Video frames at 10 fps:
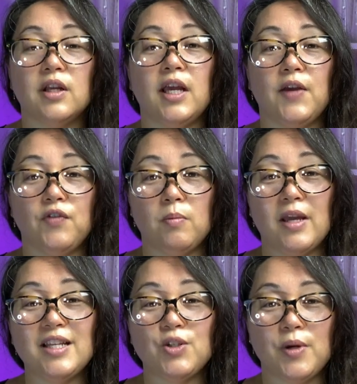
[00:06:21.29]
If you're
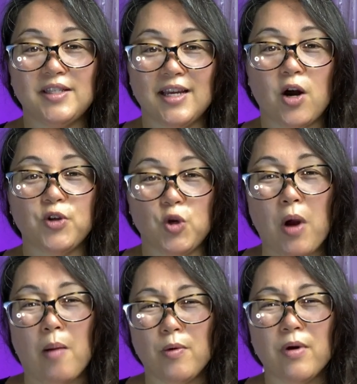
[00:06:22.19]
mainly doing takeout, you
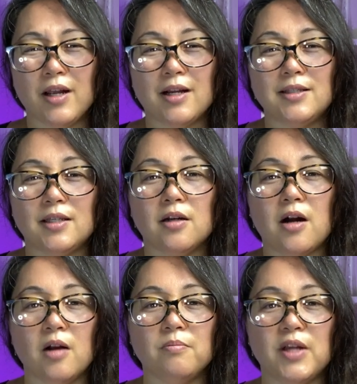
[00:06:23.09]
probably want to consider
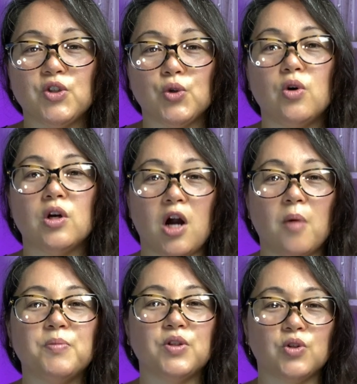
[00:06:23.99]
our Metro
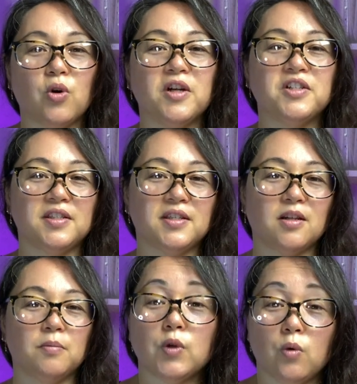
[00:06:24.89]
cup storage
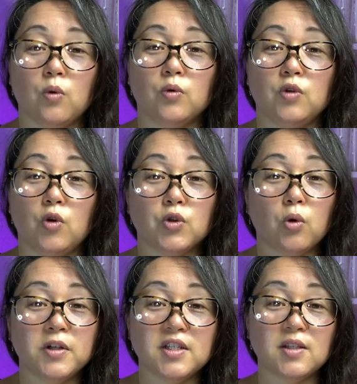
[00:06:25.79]
system. So your
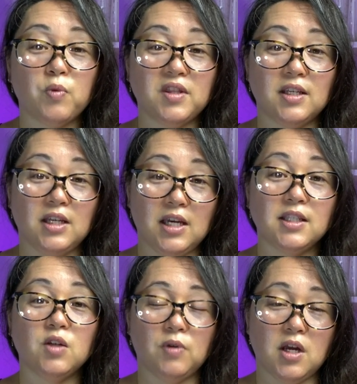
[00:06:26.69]
storage is within
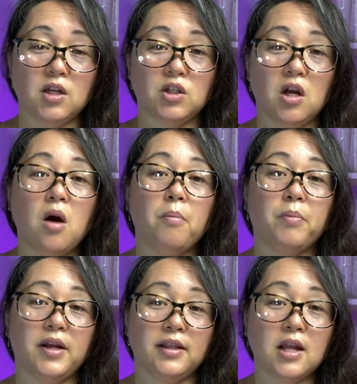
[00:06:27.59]
easy reach,
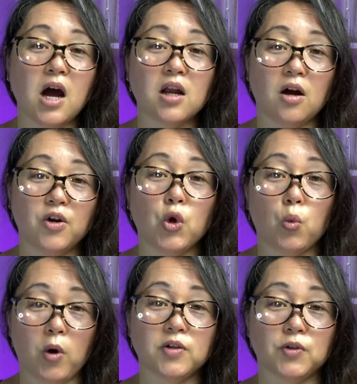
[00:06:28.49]
but not on your
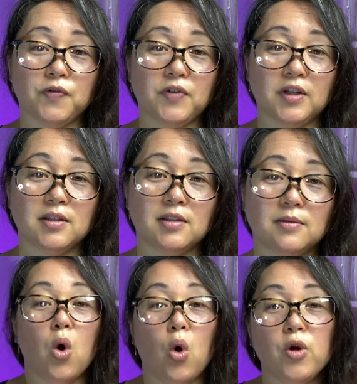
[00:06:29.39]
work surface.
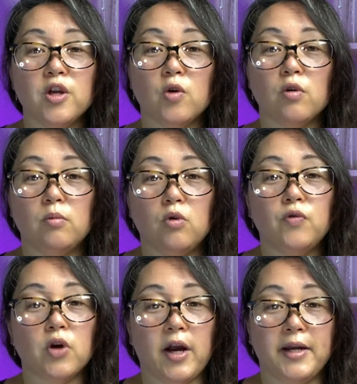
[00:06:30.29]
Or you can remove
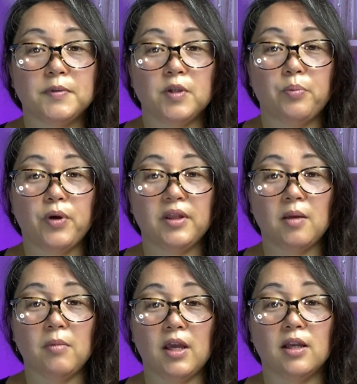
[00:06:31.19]
your items and put
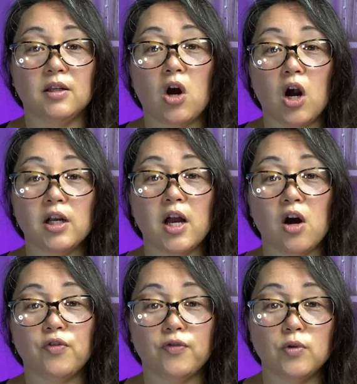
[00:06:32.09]
them in
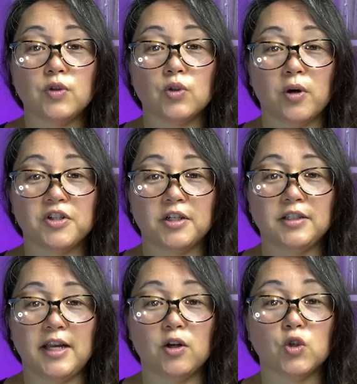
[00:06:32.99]
Carlisle food storage
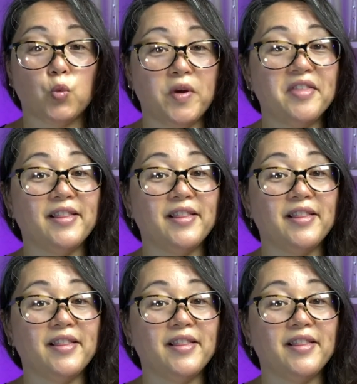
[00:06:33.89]
containers with